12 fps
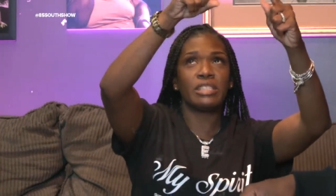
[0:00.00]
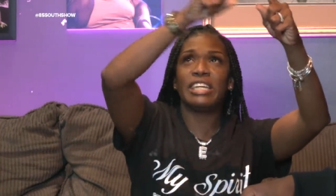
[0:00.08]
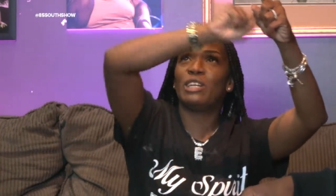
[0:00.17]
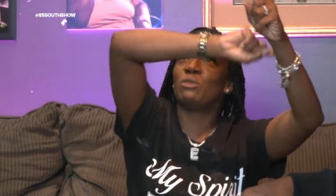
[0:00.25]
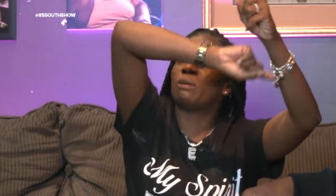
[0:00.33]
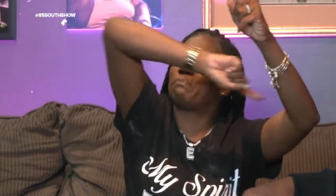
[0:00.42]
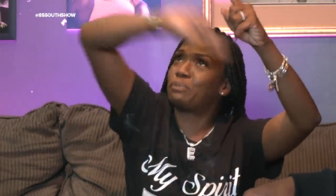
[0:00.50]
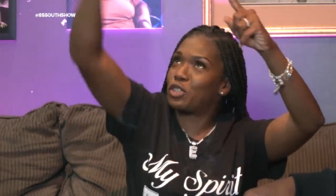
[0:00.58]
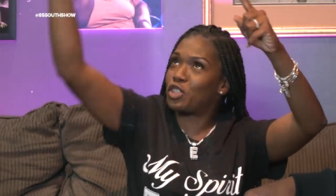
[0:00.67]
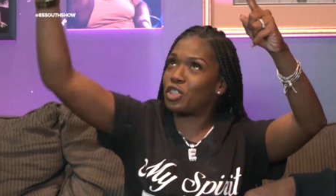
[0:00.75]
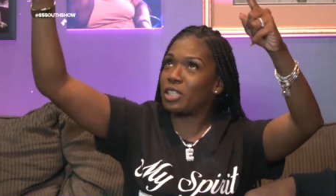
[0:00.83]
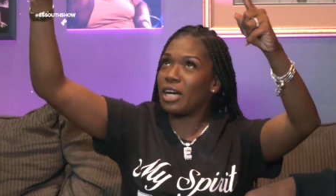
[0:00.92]
Then it went
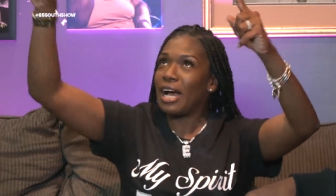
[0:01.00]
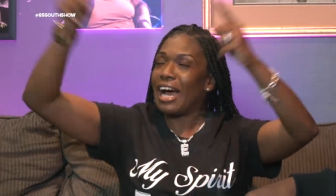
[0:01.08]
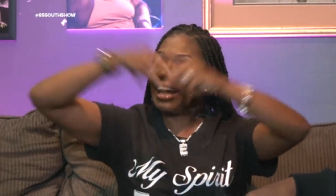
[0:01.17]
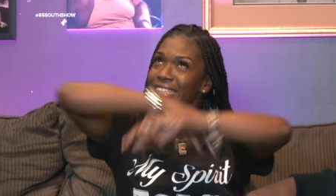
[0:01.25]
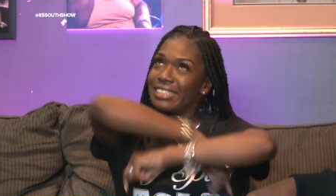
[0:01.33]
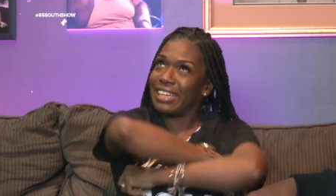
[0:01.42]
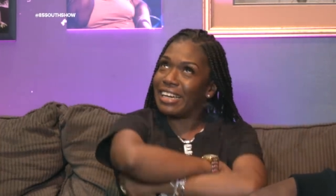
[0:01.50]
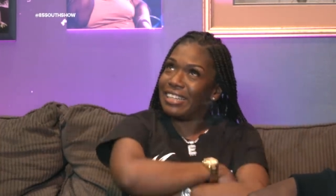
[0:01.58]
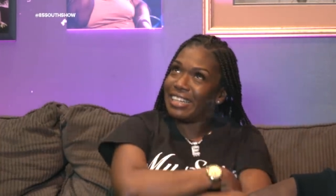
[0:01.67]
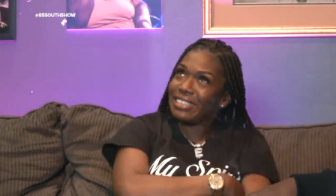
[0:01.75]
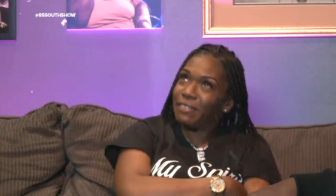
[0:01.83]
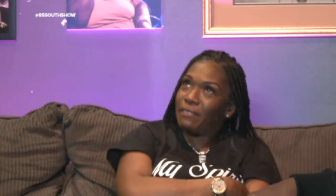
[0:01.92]
psh. I said,
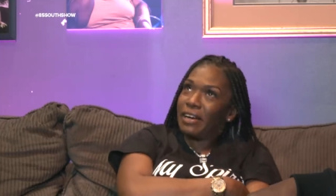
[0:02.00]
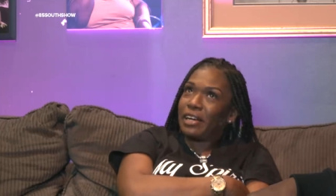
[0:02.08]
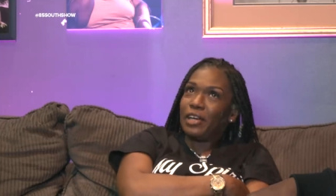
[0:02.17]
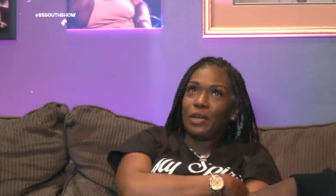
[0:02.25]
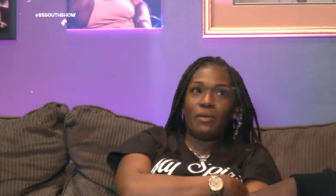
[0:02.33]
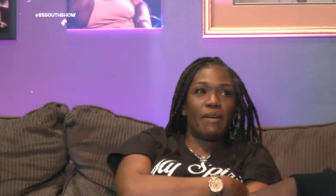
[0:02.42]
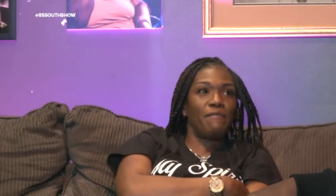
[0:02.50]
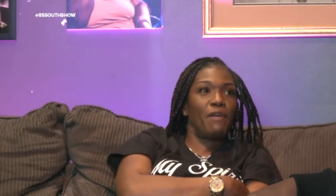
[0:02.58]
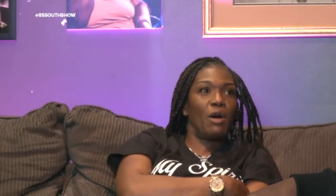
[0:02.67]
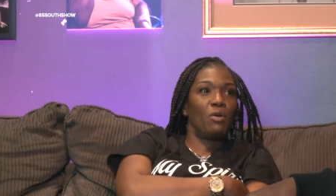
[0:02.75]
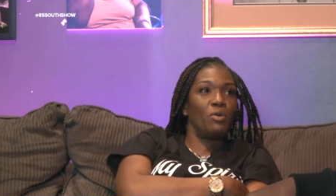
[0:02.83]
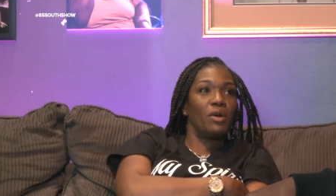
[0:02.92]
that's a fucking
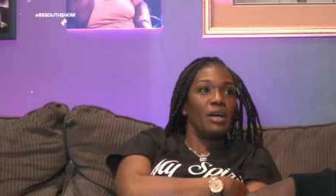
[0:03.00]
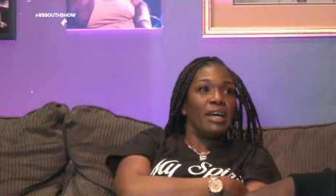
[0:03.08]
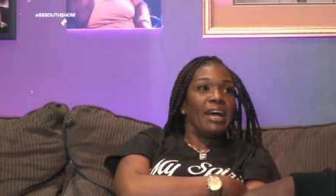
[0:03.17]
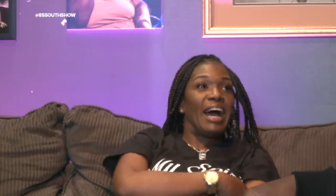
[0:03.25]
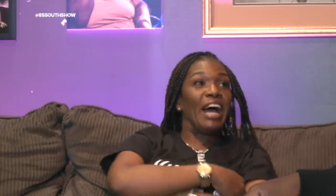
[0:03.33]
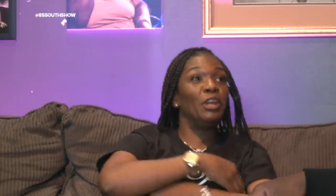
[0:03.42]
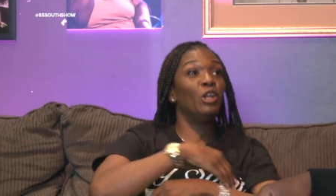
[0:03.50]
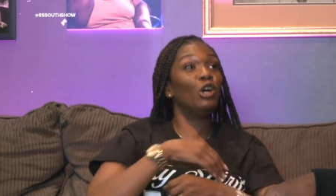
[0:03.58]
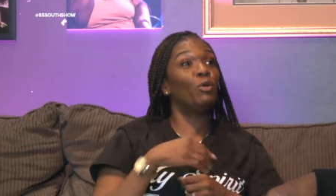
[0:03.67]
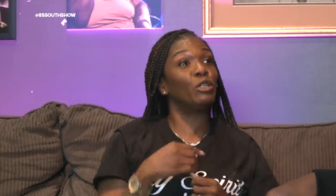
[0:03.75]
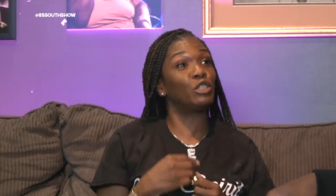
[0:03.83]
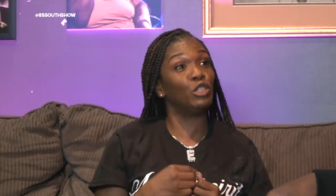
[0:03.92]
UFO. I
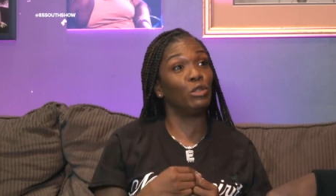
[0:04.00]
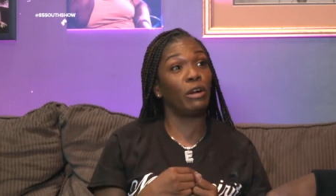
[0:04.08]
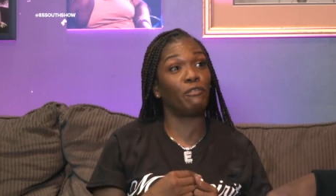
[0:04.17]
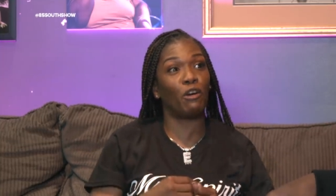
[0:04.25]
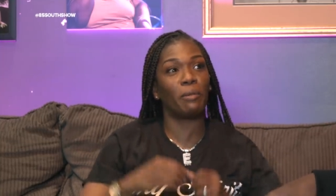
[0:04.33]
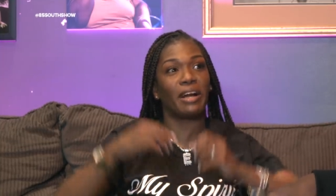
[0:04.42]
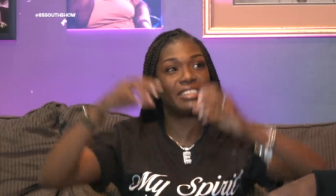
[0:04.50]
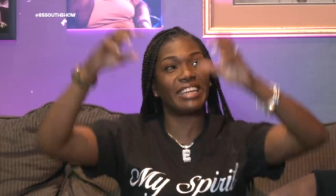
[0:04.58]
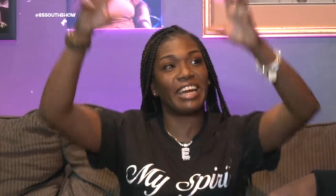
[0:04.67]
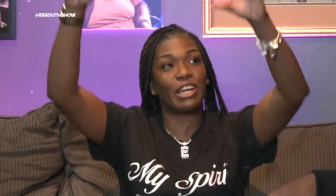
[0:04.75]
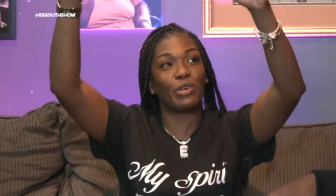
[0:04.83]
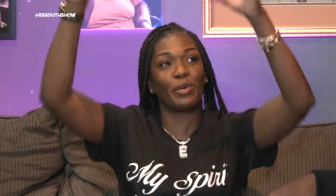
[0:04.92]
knew it was a UFO because
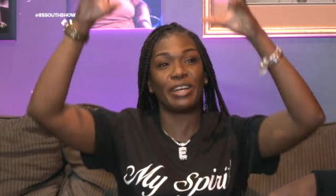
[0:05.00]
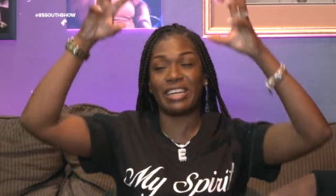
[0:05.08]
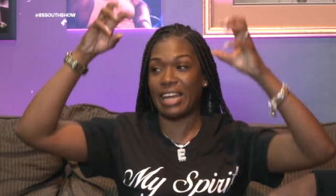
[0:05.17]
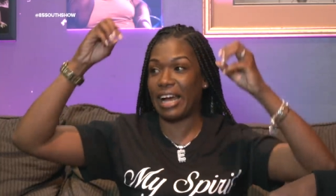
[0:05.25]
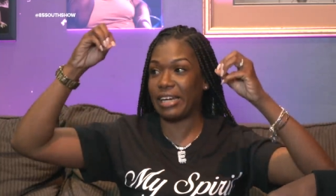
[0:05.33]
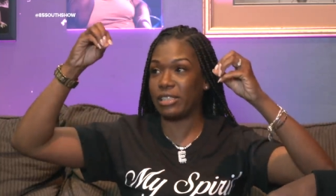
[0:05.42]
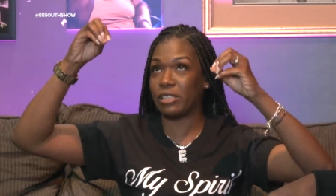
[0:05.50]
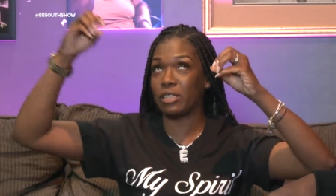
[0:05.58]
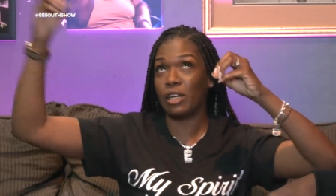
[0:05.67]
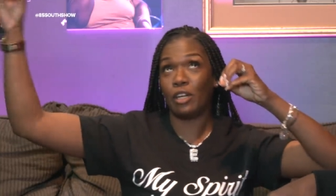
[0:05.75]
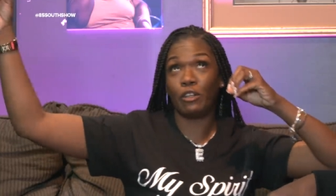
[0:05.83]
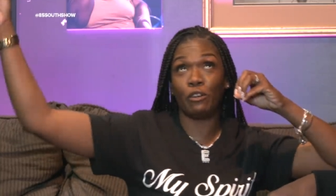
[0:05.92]
it had green
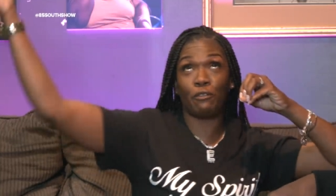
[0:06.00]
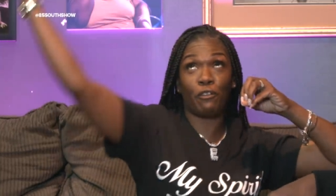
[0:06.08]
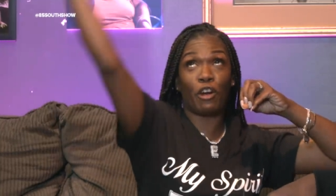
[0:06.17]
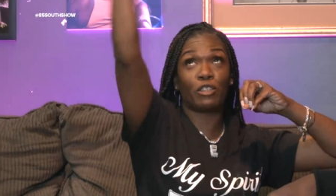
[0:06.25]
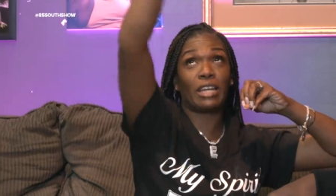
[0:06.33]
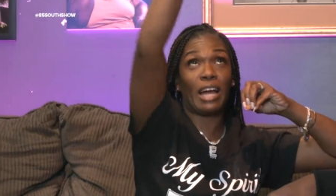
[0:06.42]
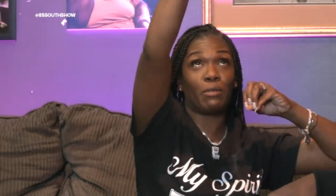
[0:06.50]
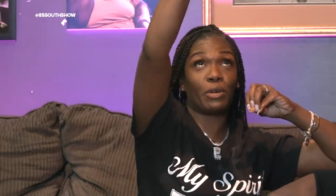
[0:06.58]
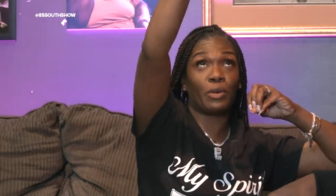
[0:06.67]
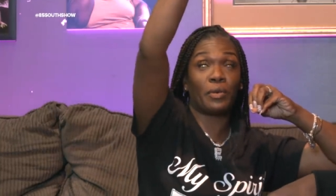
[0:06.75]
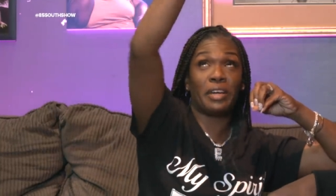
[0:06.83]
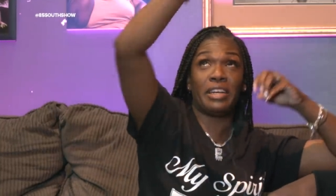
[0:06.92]
lights. The first light
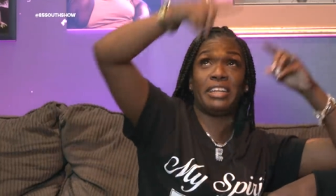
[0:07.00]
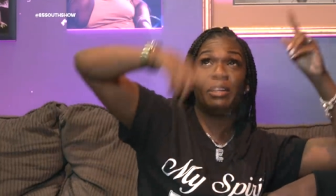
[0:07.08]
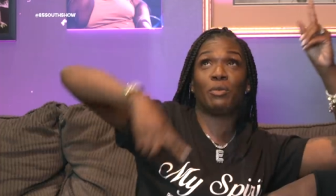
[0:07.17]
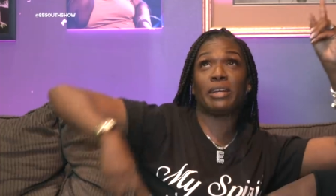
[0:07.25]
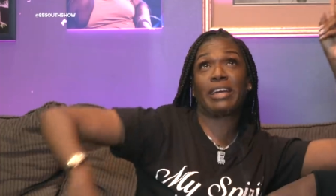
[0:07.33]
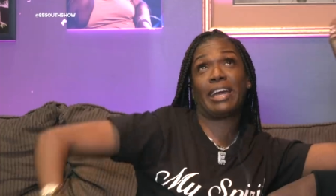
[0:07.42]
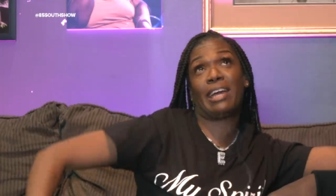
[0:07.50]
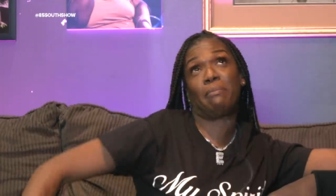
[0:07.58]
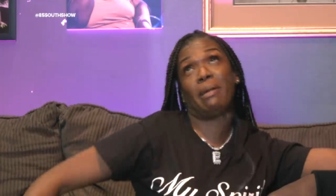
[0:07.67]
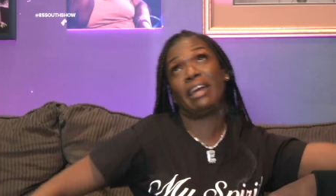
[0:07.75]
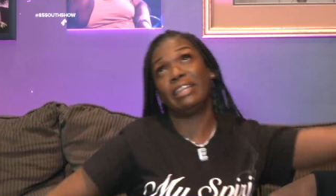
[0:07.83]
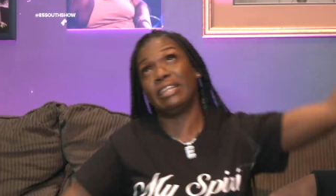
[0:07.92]
was green, then when it
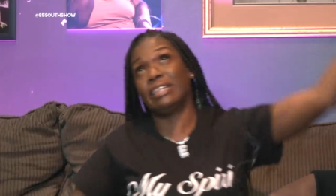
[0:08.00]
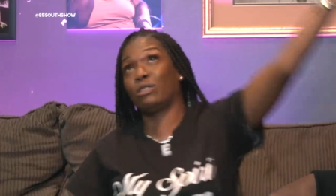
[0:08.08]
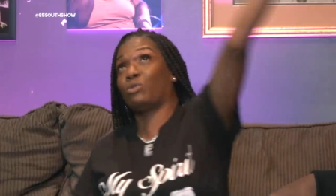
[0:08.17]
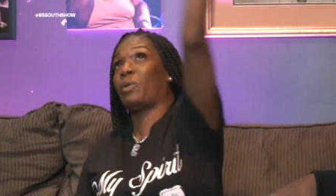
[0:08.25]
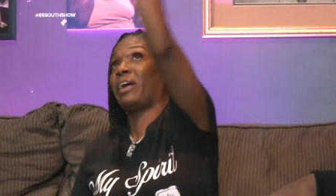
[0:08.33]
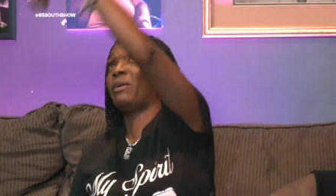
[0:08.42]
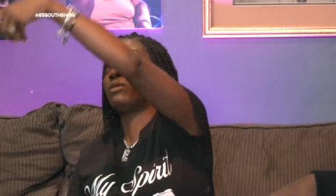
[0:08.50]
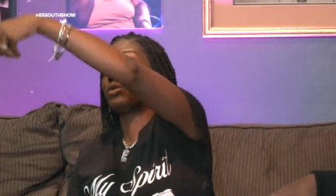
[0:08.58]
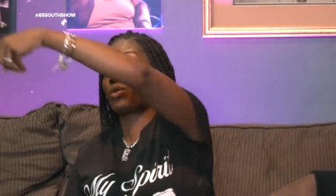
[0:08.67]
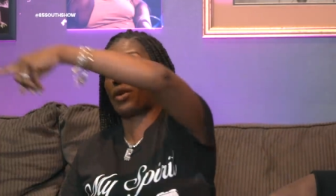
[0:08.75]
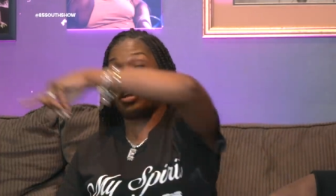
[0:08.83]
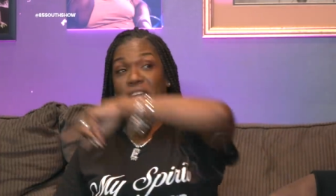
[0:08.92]
came back this way, it was
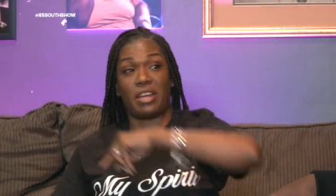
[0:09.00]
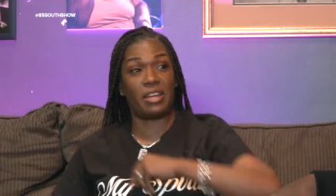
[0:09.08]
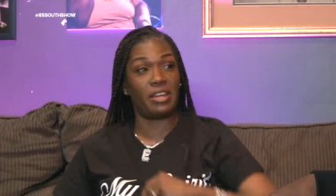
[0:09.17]
red.